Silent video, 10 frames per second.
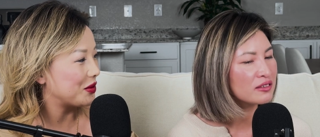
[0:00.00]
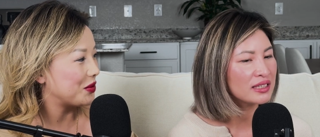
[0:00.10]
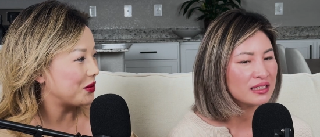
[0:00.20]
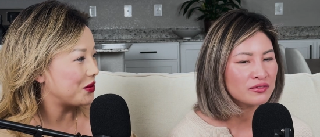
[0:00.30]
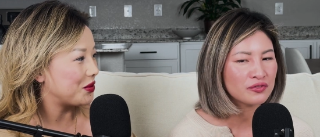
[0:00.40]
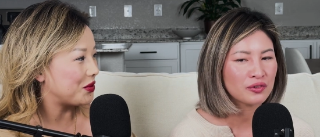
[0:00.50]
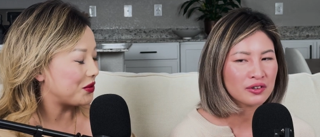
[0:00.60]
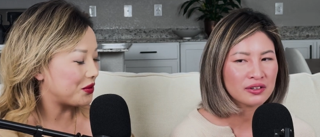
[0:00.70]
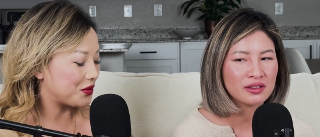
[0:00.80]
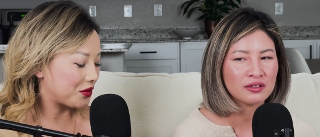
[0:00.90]
Speaker 1: looking for
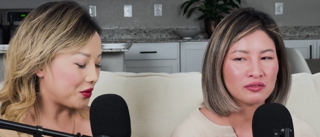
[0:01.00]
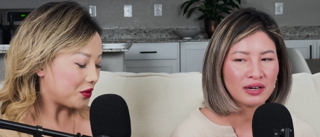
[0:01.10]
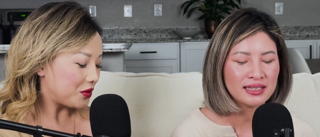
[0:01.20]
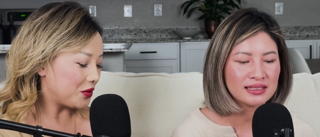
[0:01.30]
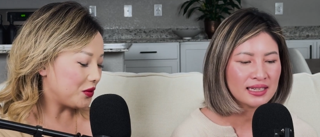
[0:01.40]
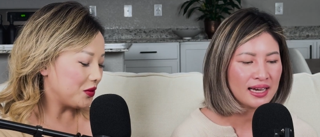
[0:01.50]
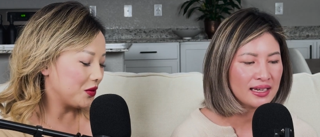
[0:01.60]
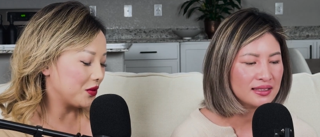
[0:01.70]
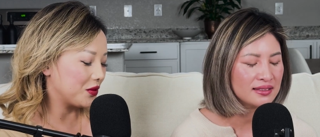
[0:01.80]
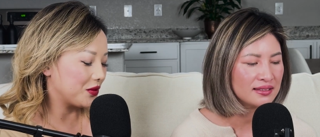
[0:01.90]
the right
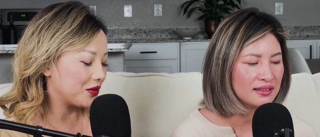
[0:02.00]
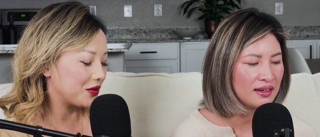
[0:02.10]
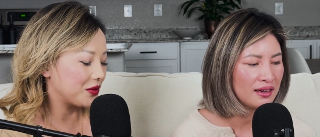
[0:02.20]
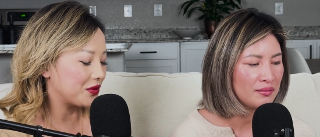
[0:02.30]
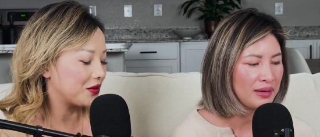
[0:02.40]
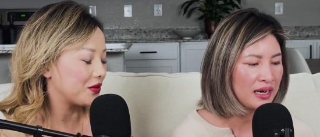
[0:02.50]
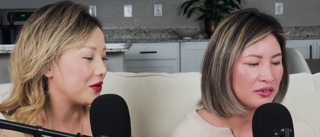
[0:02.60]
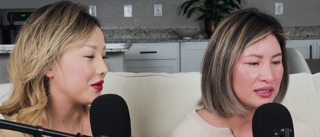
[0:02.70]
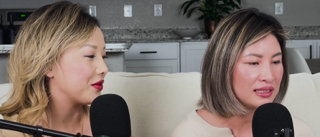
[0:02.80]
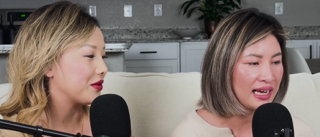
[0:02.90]
size batteries,
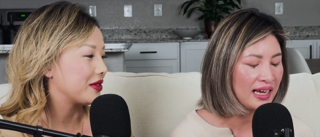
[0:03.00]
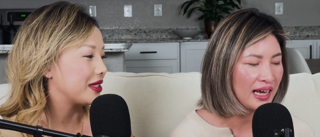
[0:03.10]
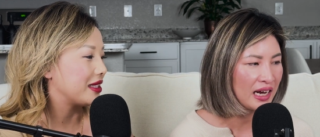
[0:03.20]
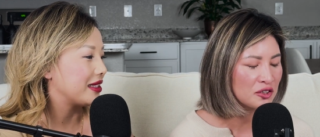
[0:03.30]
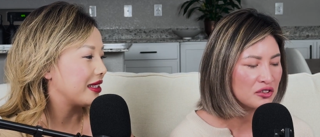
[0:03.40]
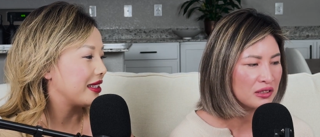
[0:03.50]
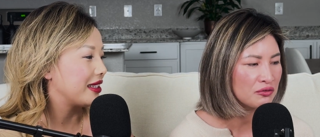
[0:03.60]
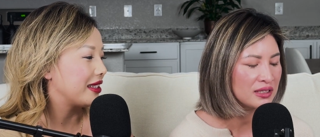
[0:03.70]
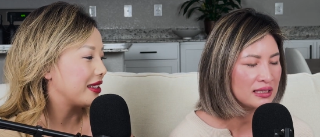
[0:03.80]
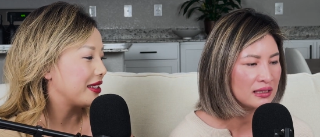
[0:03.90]
and I actually
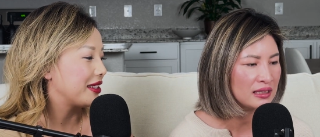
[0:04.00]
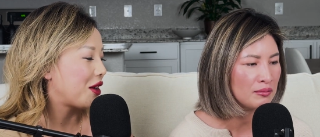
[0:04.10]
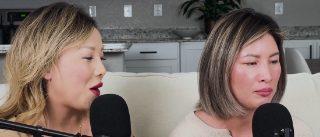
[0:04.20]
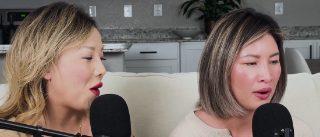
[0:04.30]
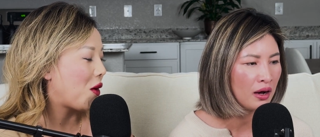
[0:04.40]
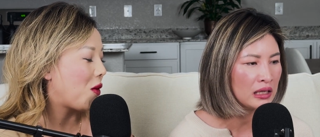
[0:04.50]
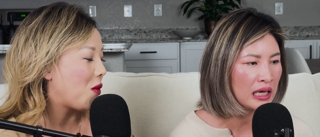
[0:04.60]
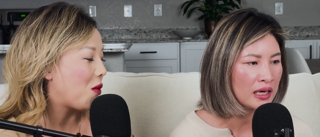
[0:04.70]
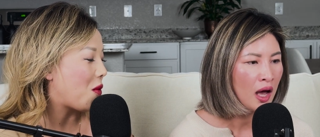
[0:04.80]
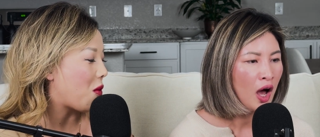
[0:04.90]
recently bought a
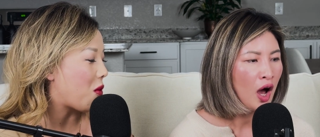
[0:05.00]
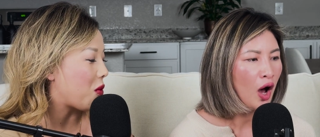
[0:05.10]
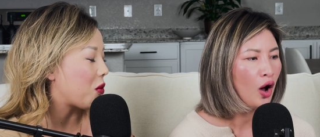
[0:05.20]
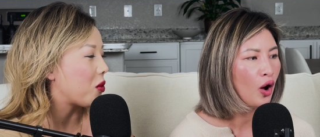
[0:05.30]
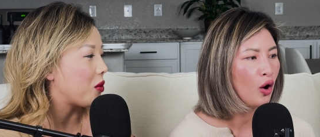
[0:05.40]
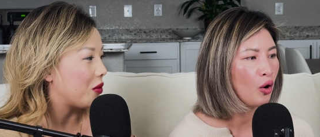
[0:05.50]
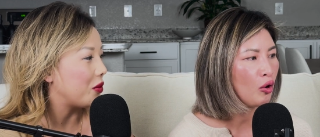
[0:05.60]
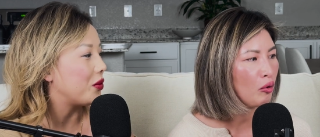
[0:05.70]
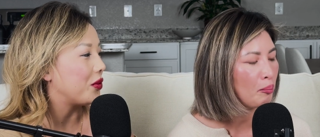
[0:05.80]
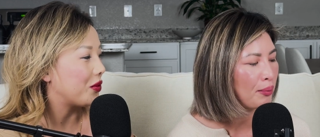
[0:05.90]

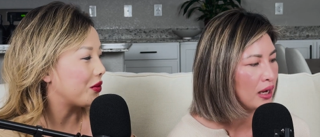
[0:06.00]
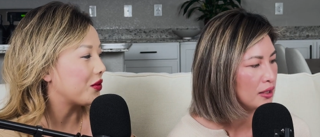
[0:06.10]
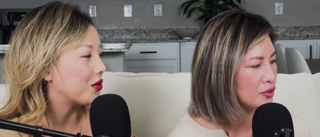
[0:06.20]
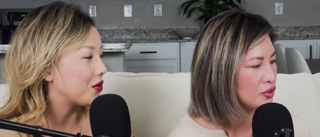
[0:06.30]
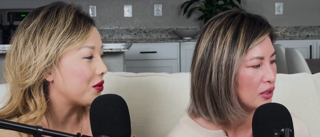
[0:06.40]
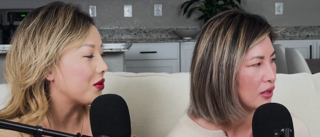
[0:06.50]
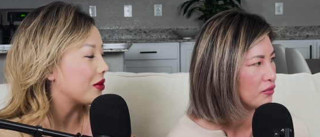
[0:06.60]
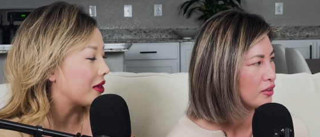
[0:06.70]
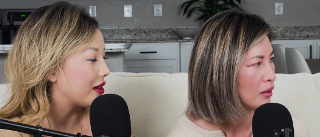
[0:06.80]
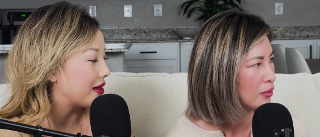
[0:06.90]
whole bunch of
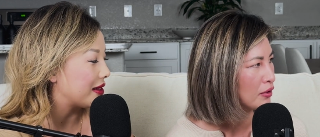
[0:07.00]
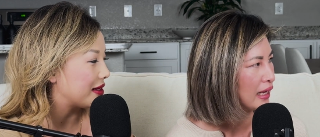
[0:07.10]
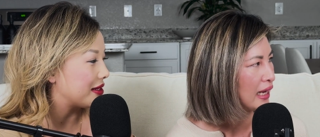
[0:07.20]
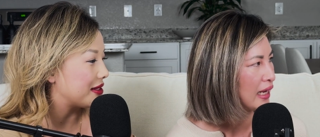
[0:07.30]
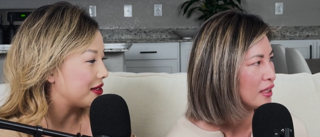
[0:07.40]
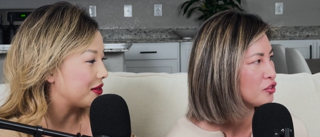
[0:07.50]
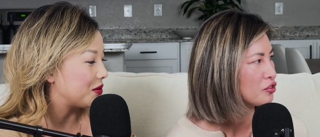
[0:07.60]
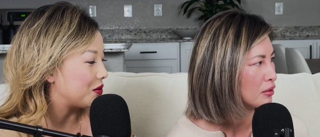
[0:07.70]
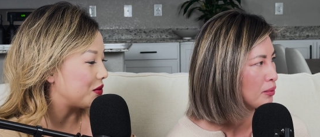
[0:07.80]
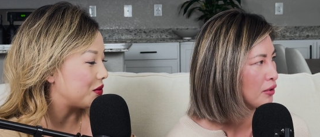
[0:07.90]
AA,
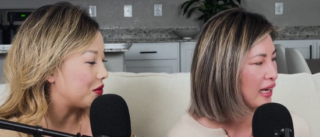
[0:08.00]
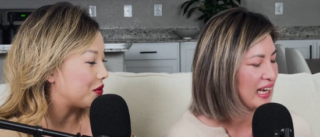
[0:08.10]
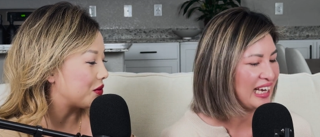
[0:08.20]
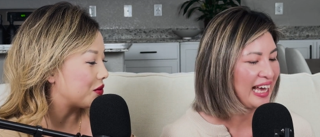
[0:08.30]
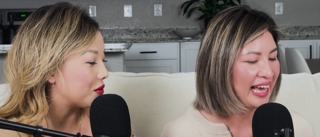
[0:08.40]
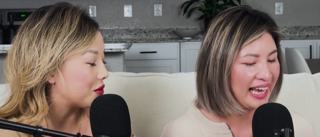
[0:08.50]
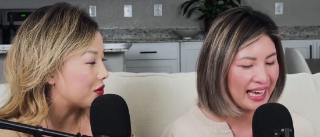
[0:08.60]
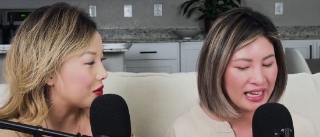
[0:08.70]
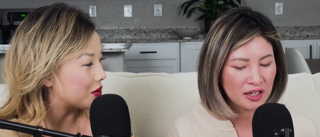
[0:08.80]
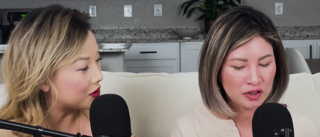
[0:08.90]
AAA,
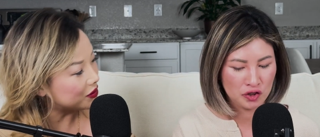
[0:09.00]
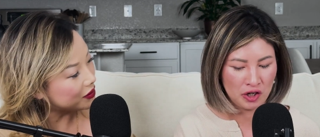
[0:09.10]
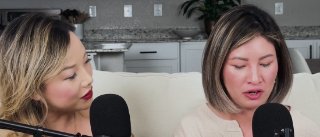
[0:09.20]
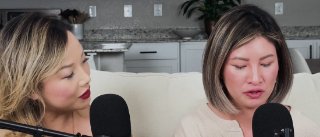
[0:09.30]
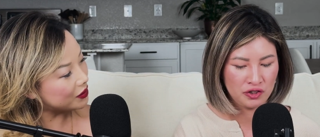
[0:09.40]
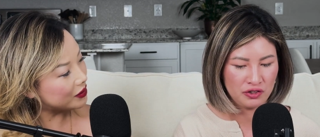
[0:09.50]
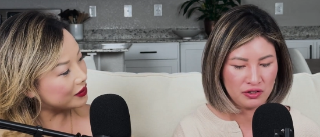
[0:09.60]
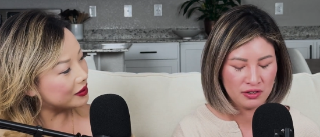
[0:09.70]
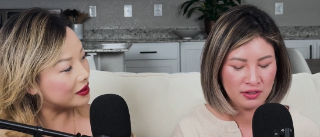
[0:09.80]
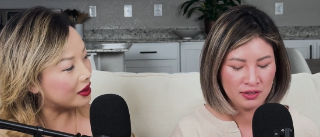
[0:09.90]
and a charger.
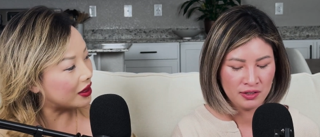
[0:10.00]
